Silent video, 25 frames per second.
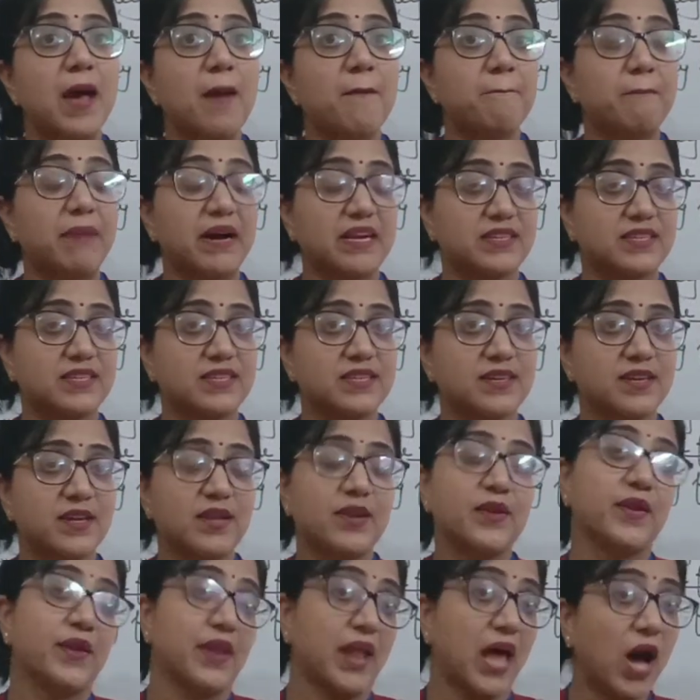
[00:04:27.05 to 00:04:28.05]
But
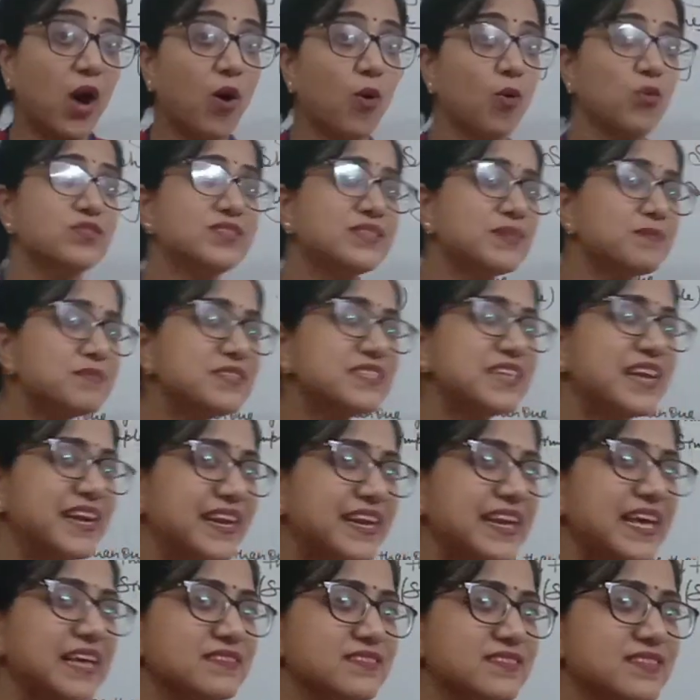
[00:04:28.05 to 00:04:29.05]
now some
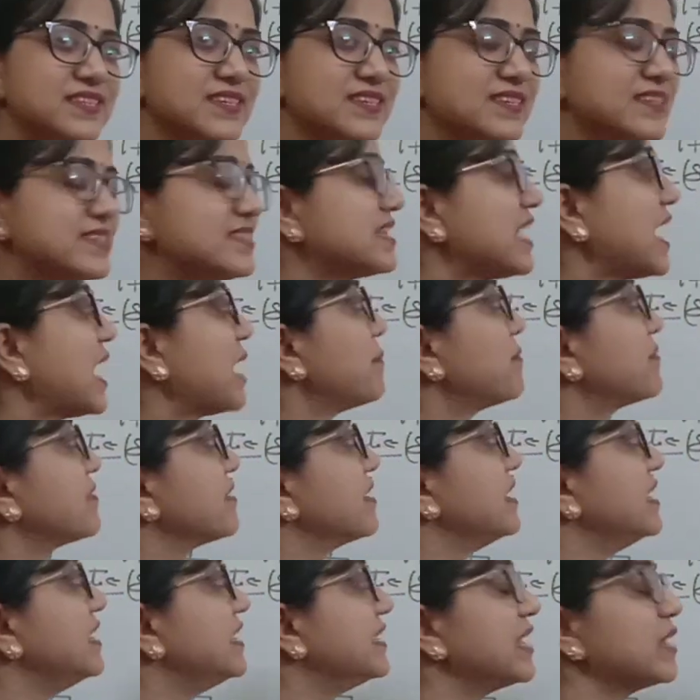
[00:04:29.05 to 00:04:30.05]
sentences I am
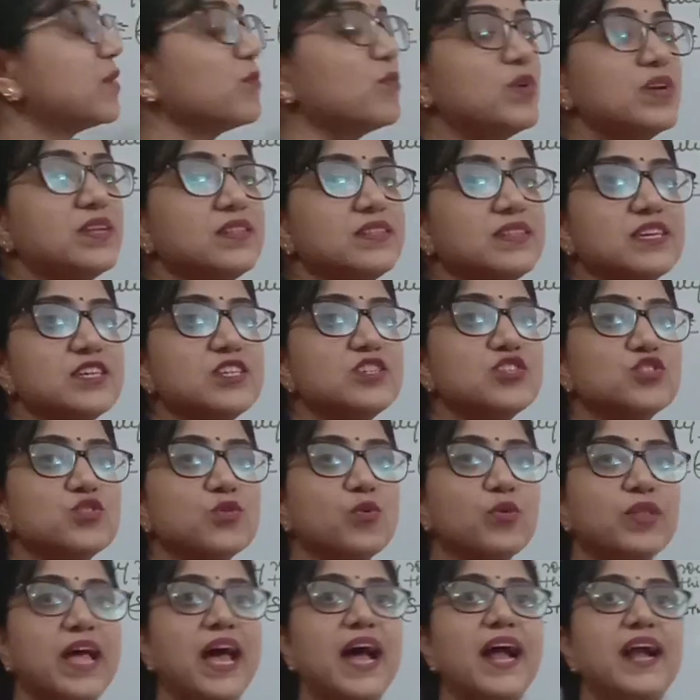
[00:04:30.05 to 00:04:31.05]
relating with this
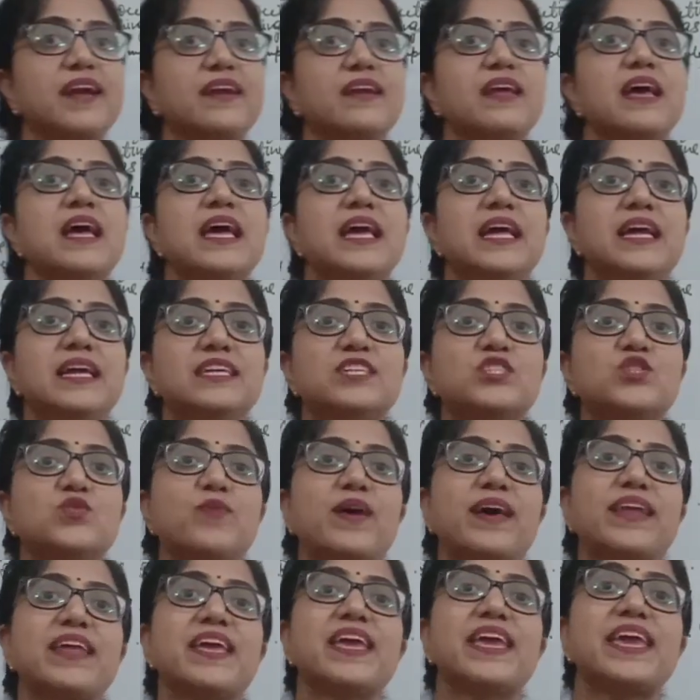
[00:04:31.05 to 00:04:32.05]
so that it's
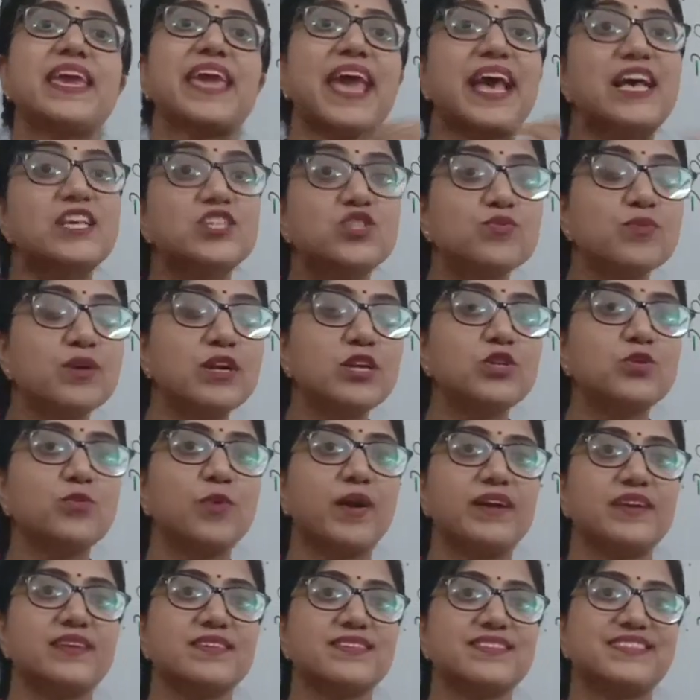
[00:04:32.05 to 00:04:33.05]
very casual to
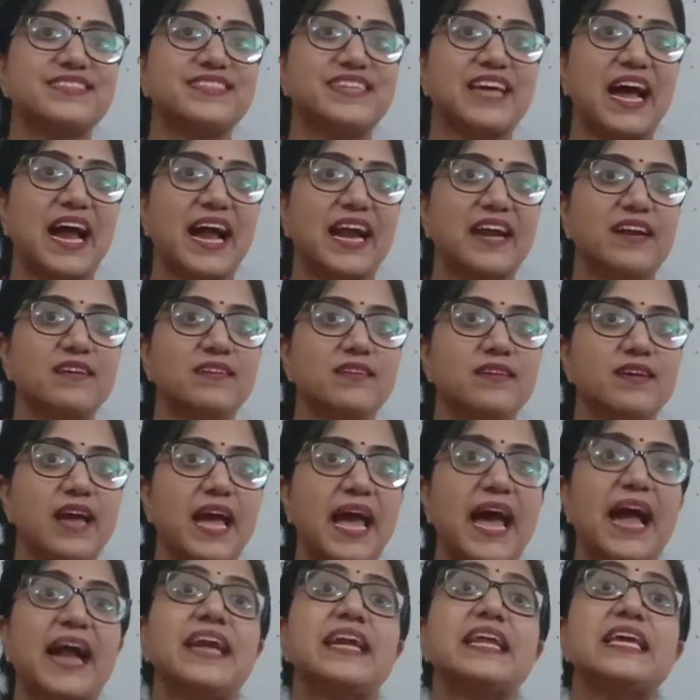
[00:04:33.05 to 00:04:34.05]
understand
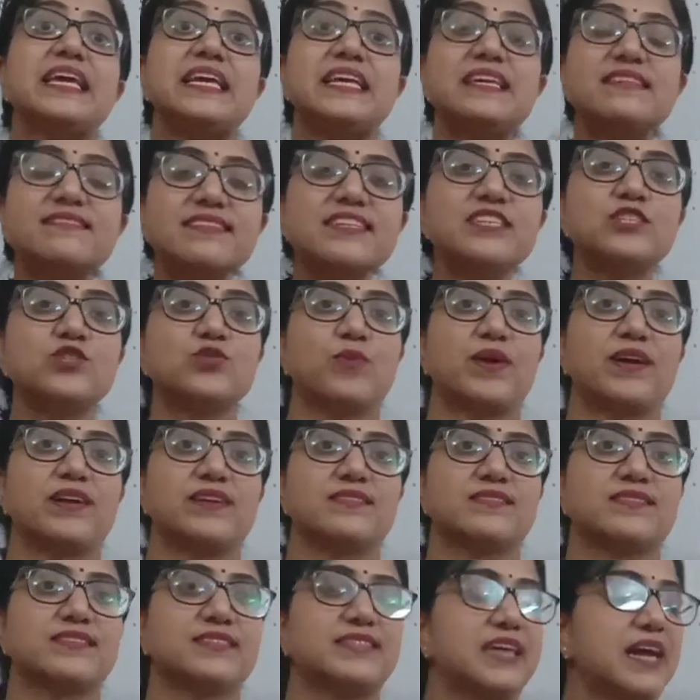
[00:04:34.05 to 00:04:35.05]
and easy to
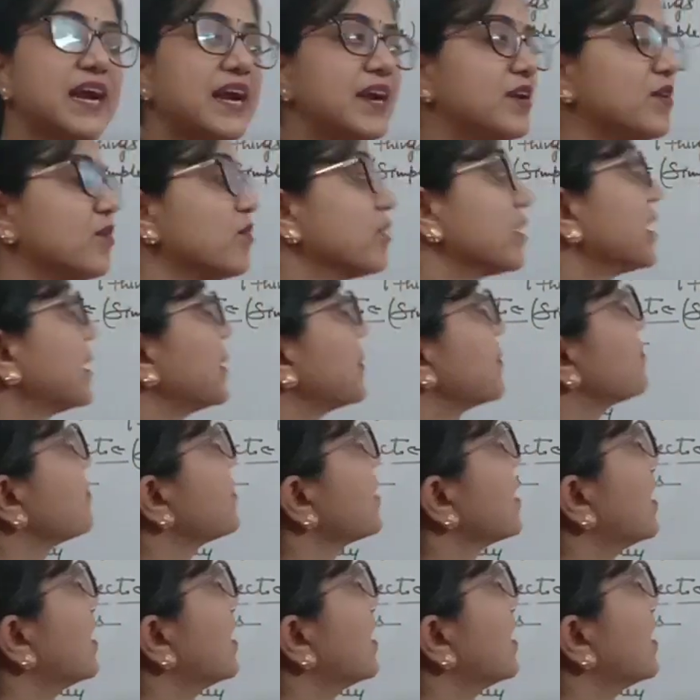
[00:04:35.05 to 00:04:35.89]
understand, okay.